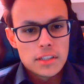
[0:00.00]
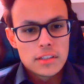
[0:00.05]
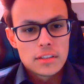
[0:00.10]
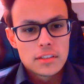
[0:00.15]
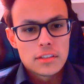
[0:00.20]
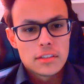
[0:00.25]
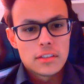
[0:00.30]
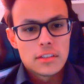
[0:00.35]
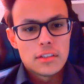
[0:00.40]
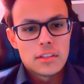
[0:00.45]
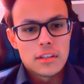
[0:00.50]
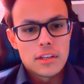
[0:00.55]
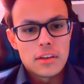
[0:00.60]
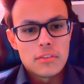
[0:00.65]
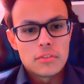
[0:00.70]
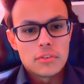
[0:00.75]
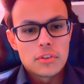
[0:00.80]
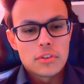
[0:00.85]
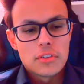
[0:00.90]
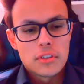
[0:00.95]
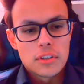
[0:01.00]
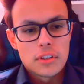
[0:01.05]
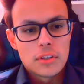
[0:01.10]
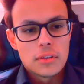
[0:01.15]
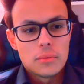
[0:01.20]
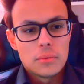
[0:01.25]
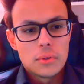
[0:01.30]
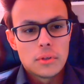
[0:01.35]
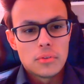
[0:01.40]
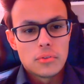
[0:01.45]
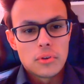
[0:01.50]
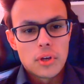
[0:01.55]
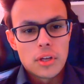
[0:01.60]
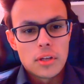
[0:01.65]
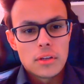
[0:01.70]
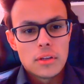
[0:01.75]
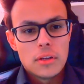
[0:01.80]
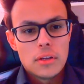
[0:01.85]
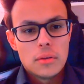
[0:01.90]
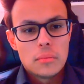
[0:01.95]
that everything will run
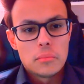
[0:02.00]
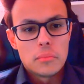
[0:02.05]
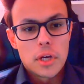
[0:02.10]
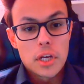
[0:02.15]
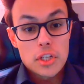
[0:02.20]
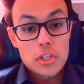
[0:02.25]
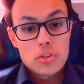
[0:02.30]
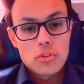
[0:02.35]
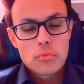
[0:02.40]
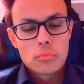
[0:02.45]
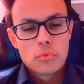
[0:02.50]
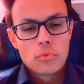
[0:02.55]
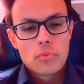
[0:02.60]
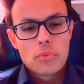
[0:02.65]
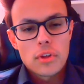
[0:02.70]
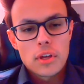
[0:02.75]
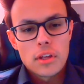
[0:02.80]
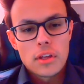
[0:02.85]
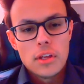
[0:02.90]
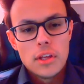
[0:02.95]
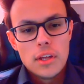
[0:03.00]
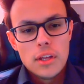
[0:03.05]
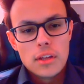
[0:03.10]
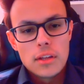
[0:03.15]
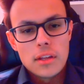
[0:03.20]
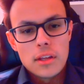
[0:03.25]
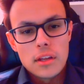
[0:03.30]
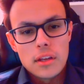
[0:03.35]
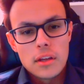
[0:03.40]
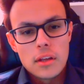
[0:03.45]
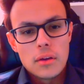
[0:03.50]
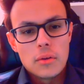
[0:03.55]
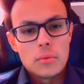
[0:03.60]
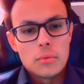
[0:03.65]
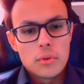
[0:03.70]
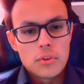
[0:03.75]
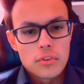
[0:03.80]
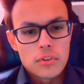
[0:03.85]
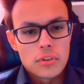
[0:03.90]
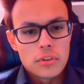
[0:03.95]
much smoother than with
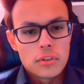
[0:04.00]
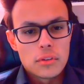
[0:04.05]
the